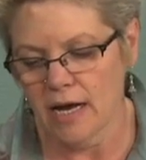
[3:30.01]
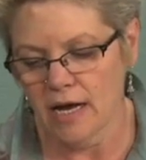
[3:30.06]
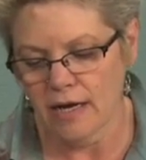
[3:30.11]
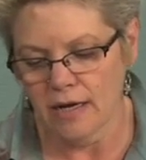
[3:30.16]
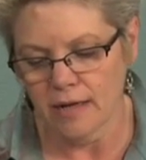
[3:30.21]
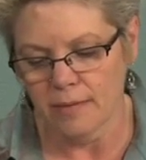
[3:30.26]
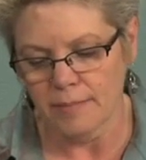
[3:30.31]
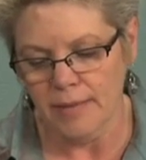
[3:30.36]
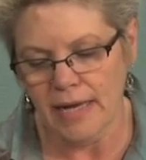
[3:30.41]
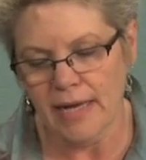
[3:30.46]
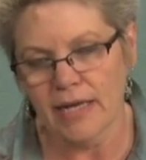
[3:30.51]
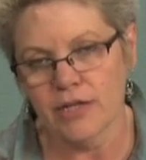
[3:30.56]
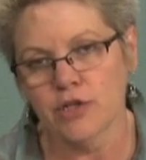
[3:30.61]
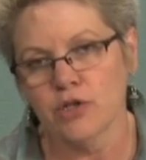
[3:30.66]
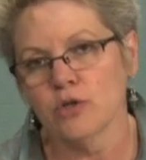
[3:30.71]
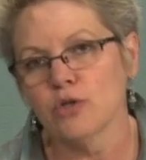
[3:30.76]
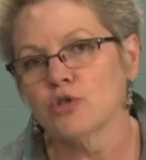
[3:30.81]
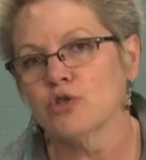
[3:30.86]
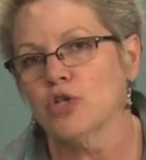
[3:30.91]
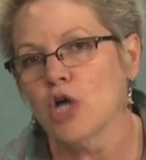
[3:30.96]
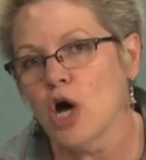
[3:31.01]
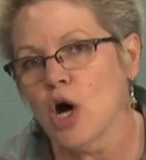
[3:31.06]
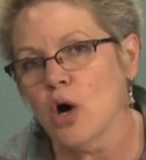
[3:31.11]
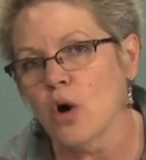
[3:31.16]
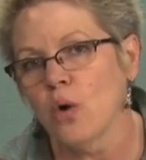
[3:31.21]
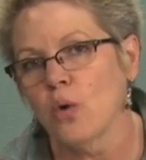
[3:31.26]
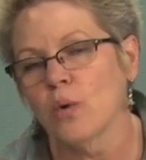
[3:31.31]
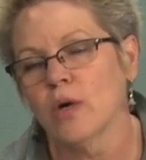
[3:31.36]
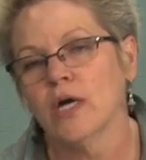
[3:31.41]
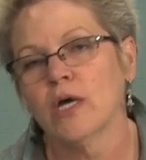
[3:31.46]
and you'll
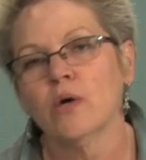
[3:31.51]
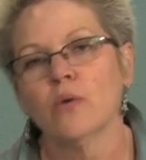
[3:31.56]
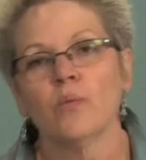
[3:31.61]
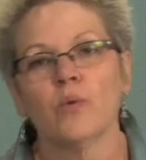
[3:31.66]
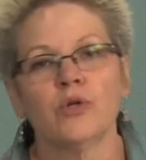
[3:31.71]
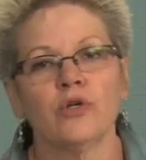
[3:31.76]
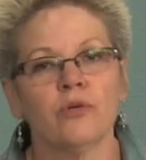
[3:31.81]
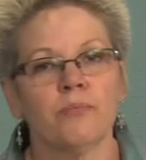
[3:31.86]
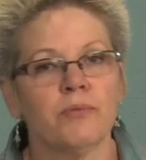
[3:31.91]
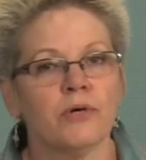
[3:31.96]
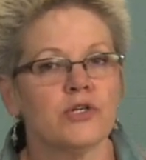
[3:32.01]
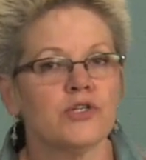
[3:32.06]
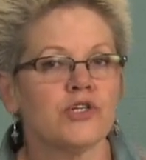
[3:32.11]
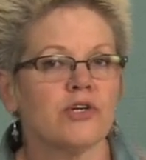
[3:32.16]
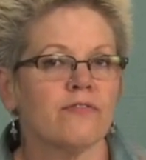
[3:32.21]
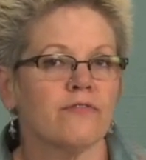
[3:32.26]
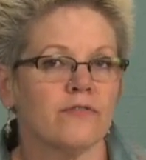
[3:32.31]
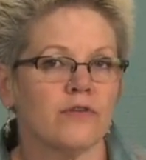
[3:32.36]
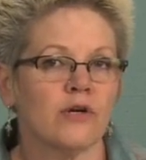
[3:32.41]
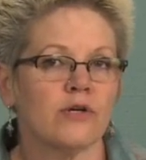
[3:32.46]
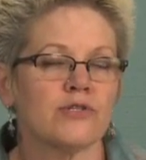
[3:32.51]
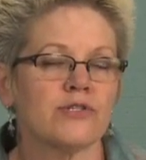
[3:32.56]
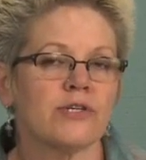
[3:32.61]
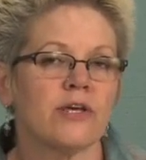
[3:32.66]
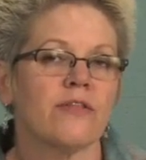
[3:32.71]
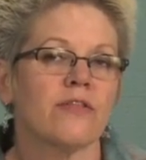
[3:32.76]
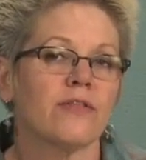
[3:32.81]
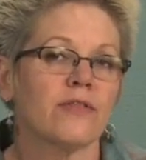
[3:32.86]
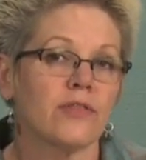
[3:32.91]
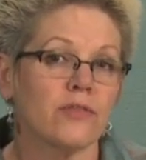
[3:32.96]
know when you put your
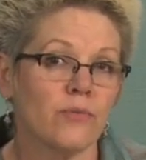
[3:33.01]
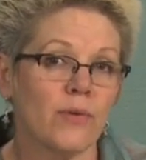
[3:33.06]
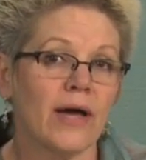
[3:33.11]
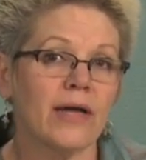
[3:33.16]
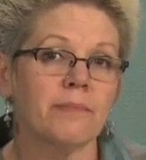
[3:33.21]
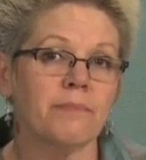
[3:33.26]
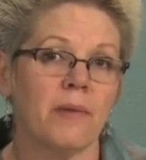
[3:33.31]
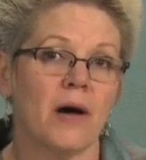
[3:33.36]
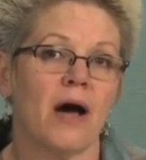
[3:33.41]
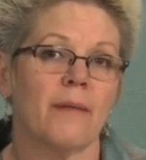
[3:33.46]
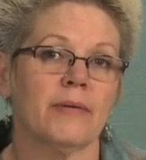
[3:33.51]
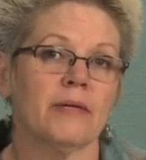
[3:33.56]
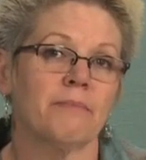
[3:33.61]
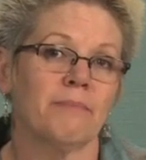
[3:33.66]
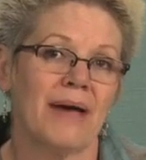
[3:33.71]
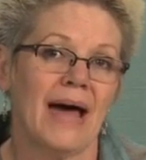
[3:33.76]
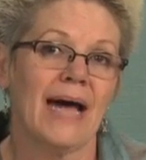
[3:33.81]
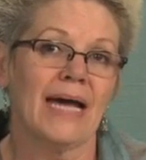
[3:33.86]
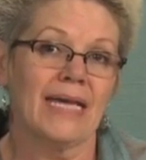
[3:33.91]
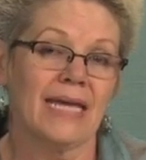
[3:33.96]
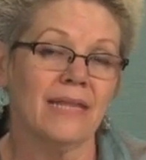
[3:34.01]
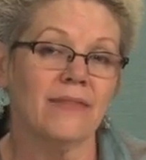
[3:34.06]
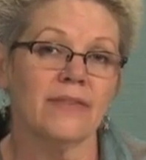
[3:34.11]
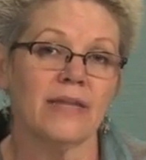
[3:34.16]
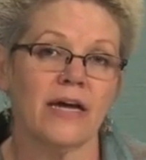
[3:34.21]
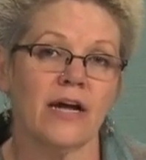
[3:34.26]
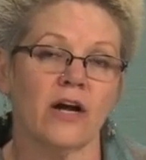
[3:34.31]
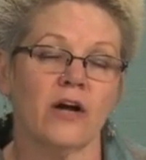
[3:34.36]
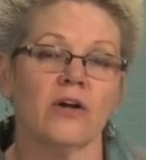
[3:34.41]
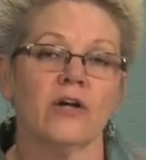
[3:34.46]
first thread bobbin back in
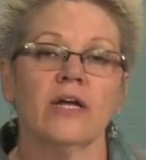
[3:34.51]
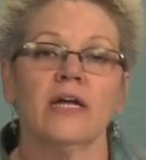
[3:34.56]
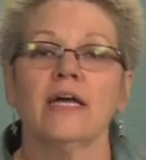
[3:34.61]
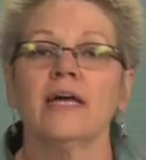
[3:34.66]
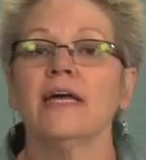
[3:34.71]
there